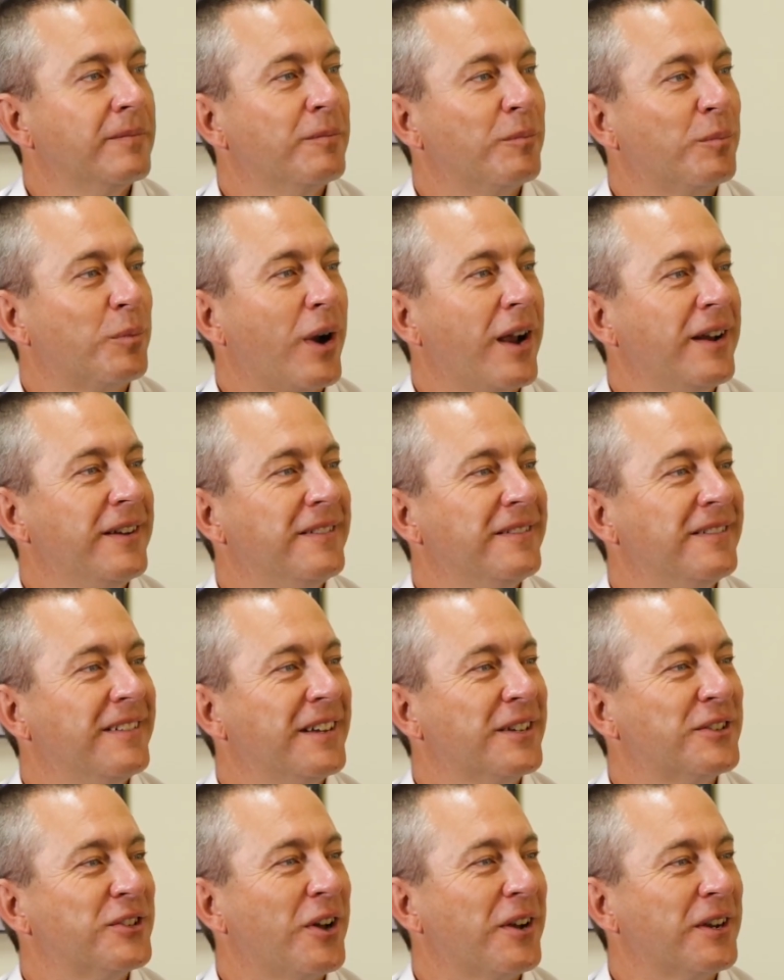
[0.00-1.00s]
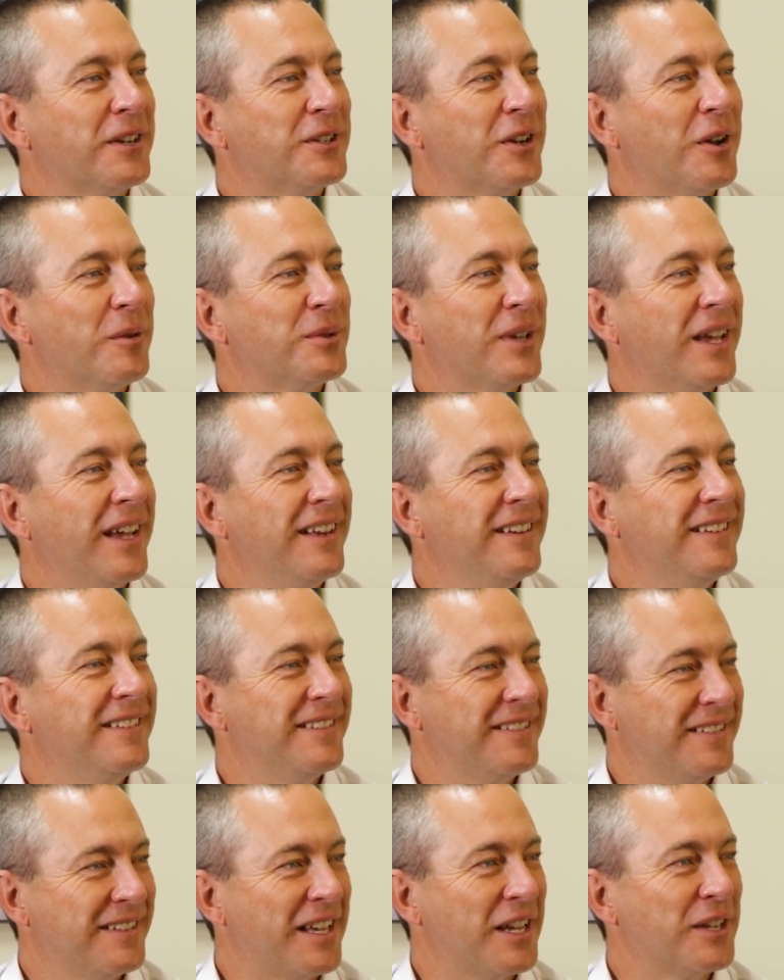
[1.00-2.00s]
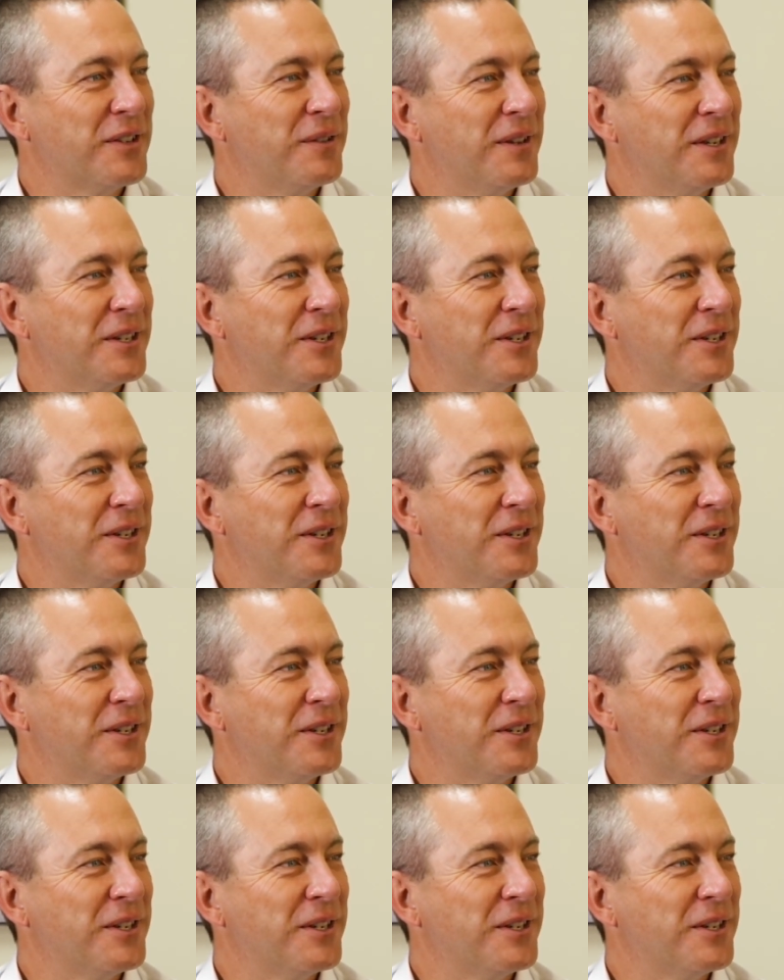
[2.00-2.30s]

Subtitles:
Brad, exciting times ahead. Thanks for your